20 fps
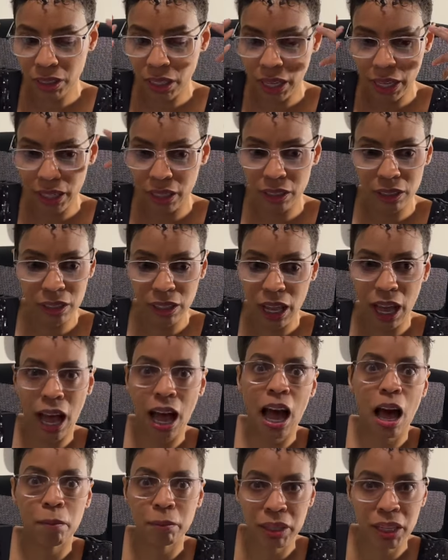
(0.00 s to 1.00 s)
Like,
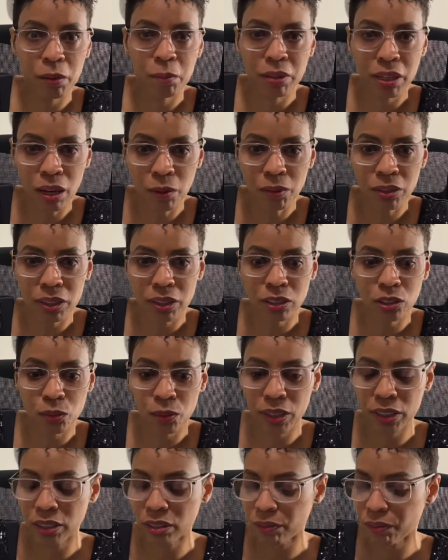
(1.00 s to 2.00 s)
I be keeping up with these
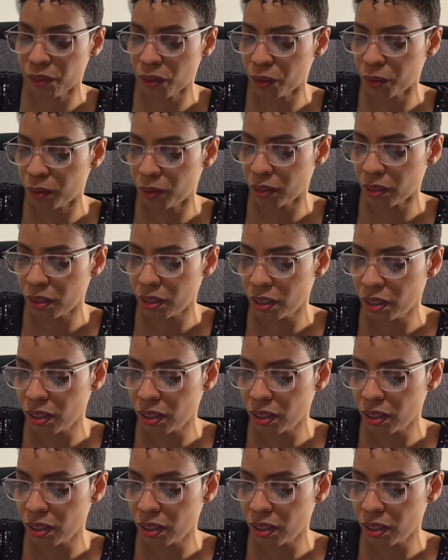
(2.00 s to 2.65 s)
crazy folk.